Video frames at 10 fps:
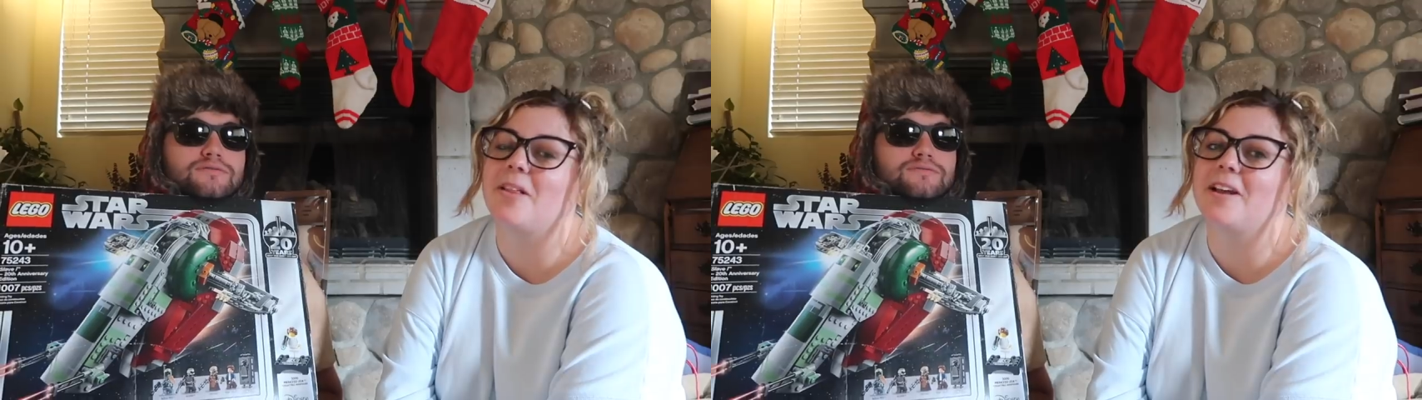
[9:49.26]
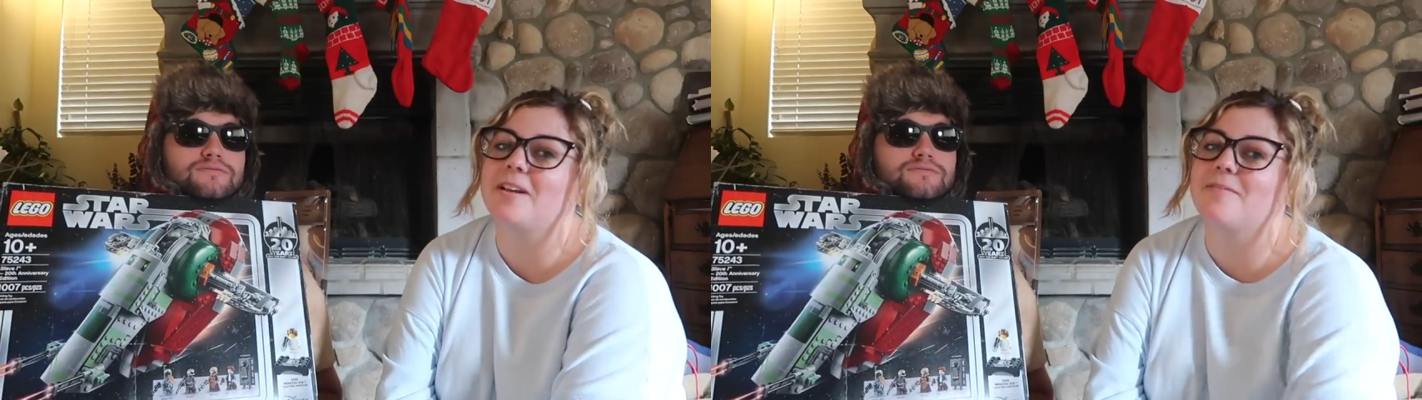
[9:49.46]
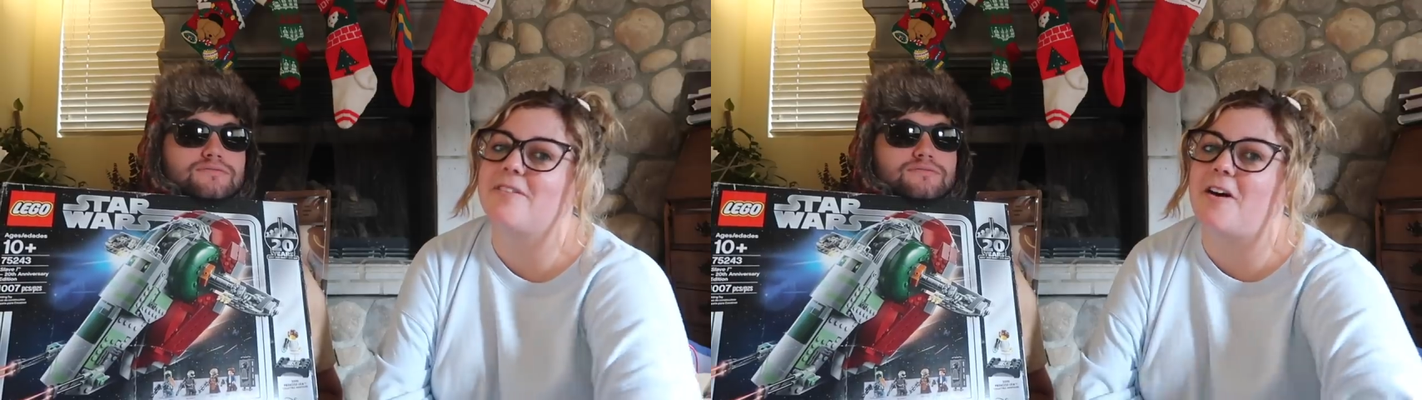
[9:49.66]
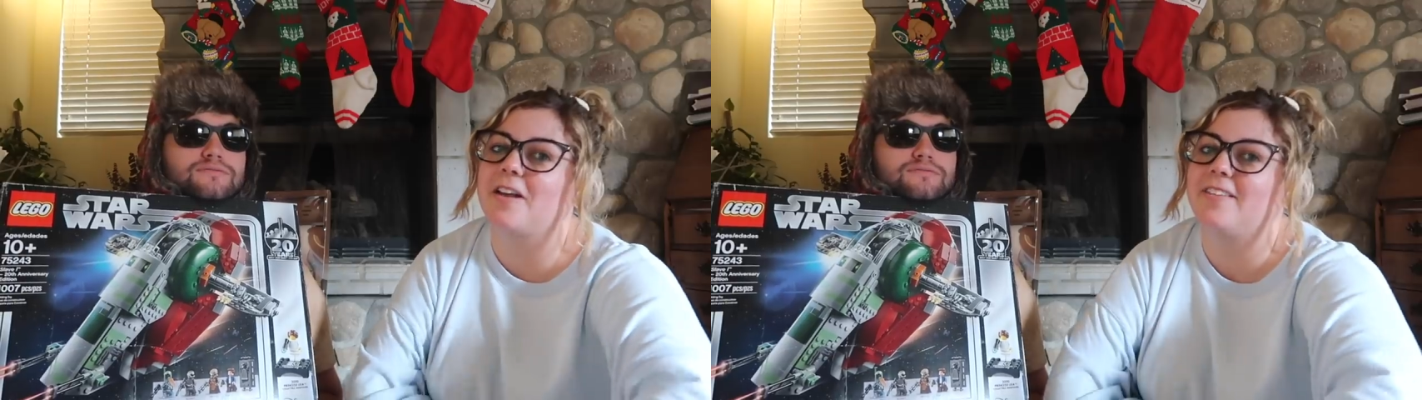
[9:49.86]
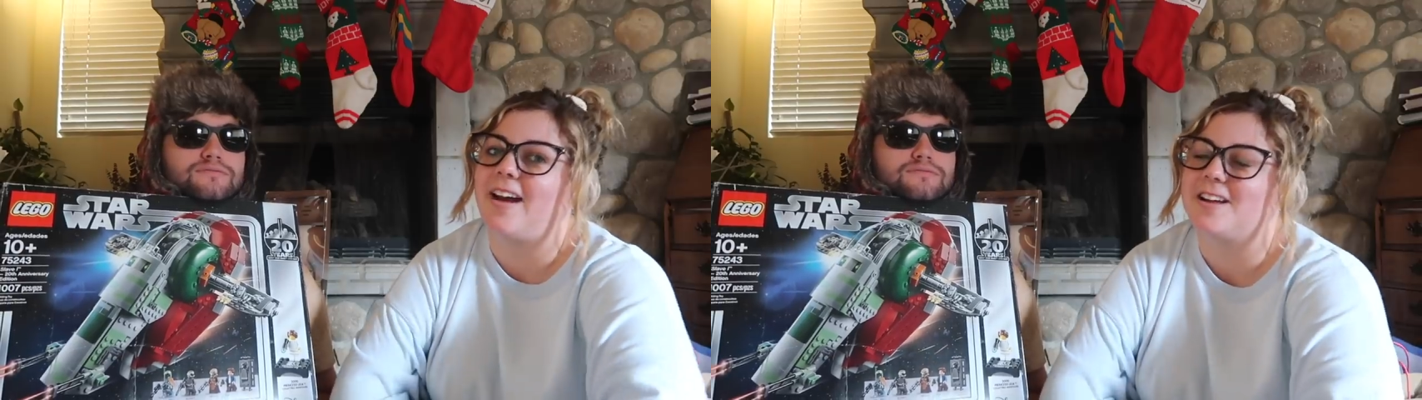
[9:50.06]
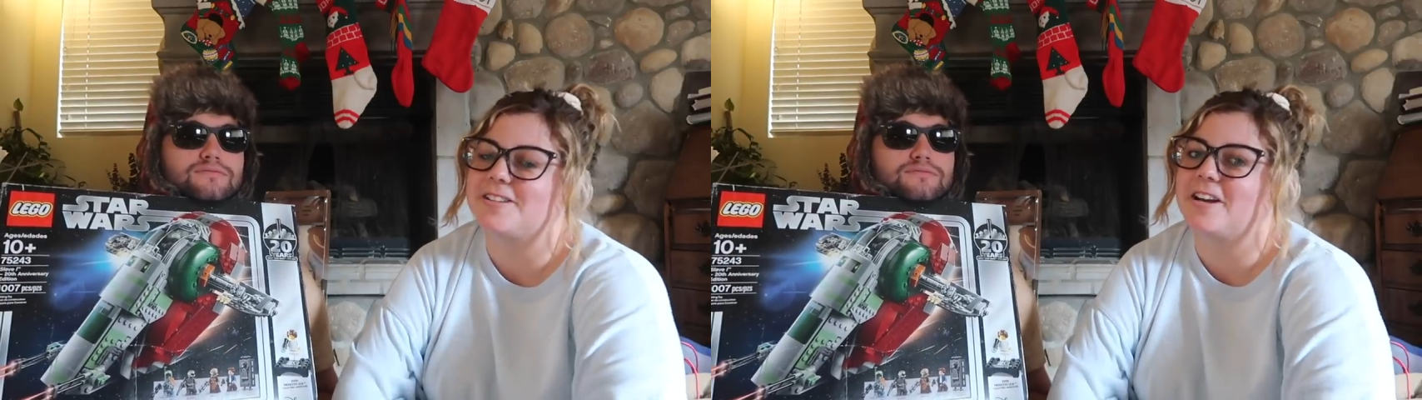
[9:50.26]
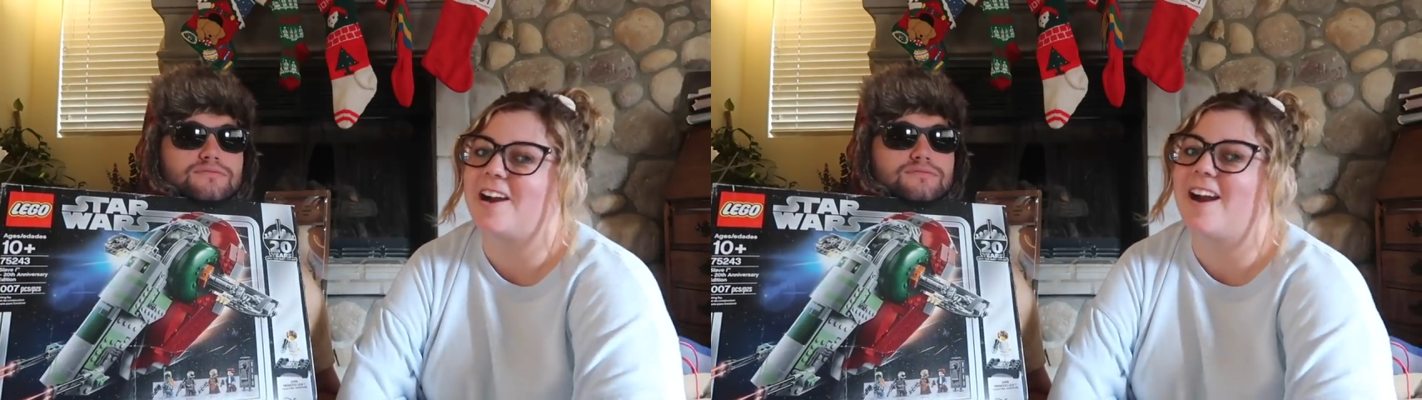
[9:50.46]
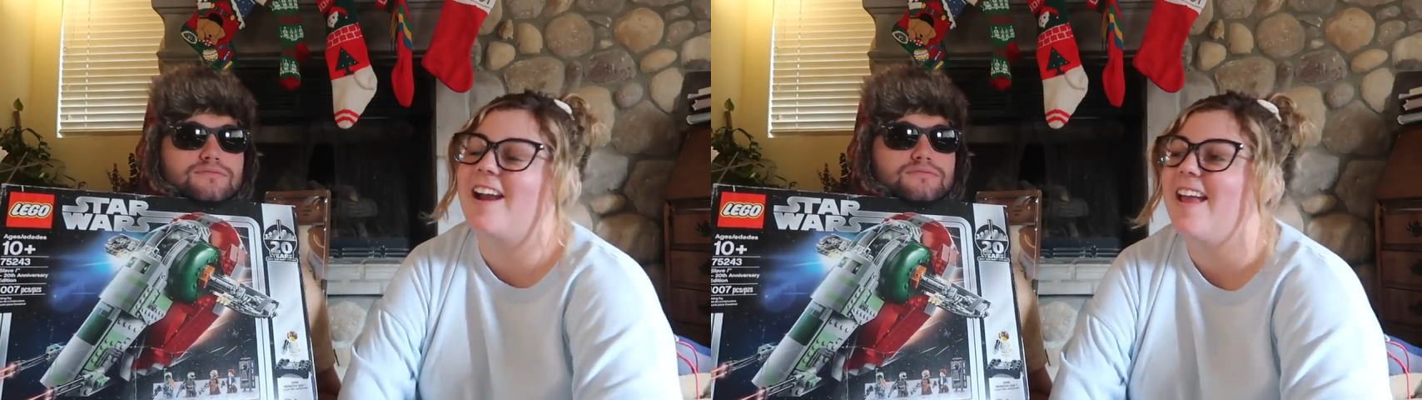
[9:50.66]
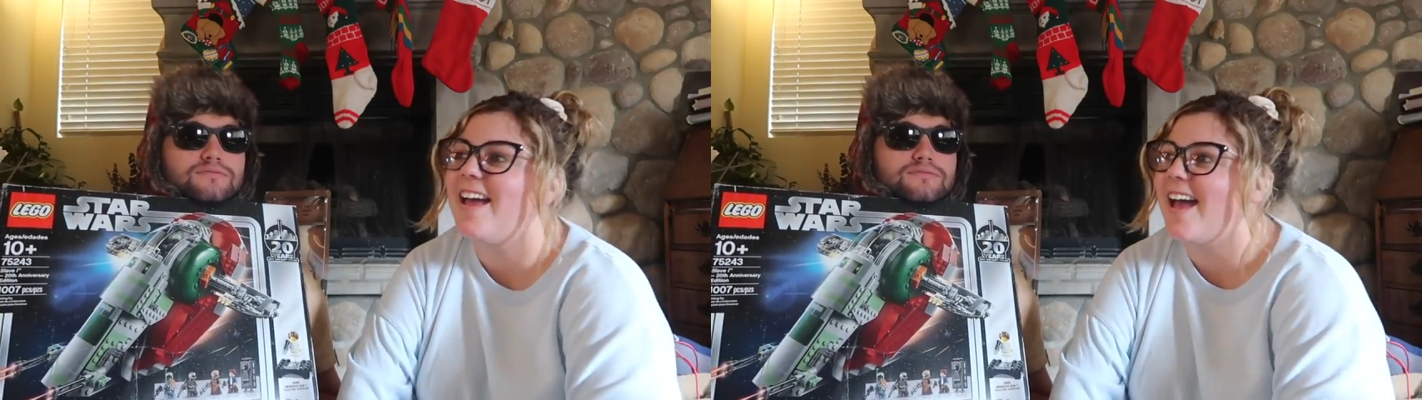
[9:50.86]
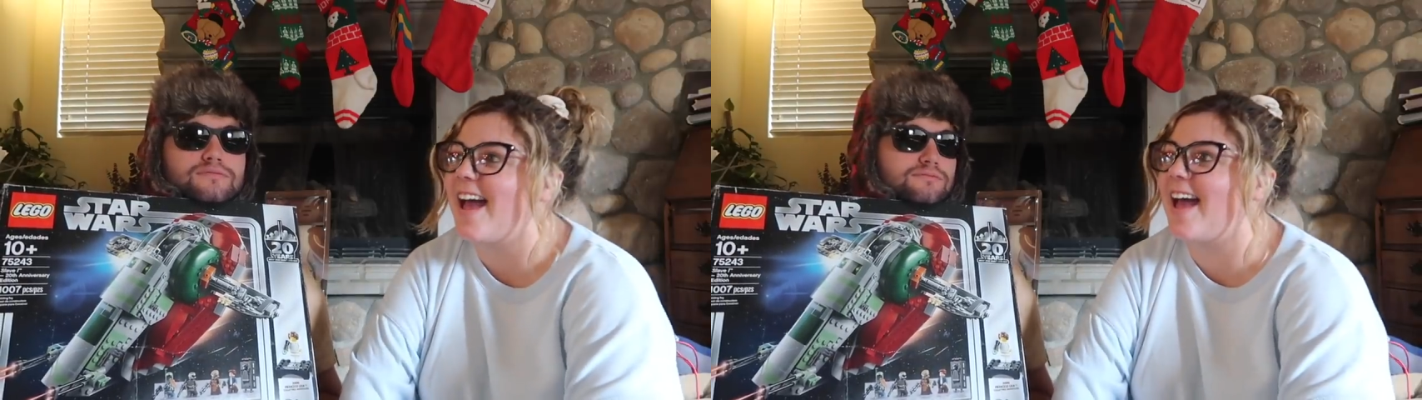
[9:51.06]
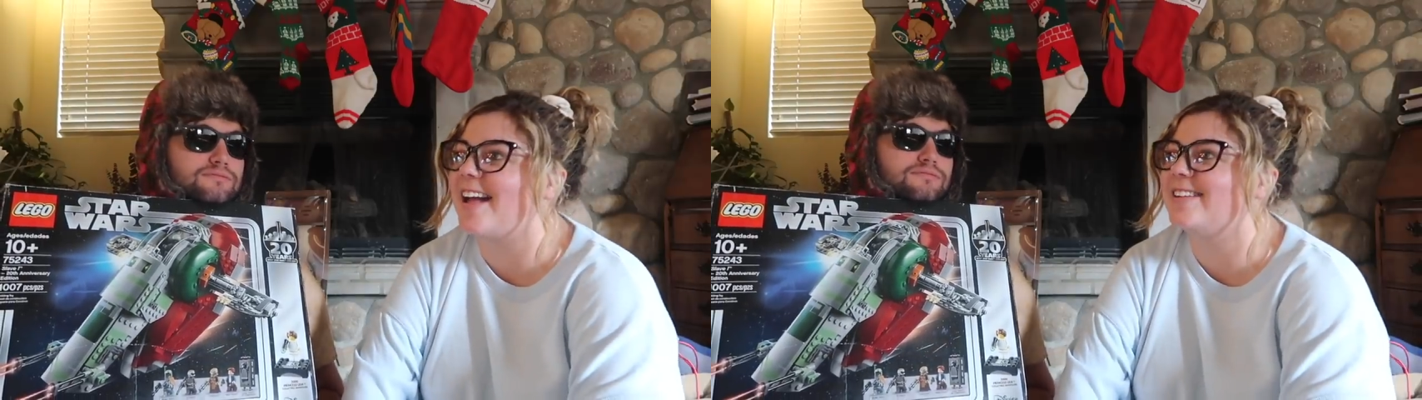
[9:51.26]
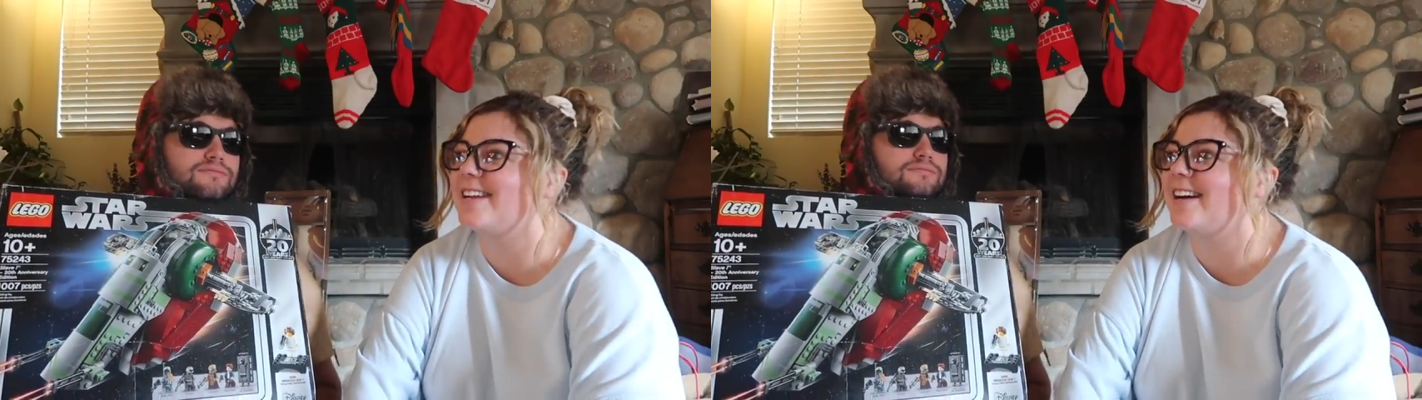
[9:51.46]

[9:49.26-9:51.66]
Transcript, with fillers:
Speaker 1: the Millennium Falcon last year. And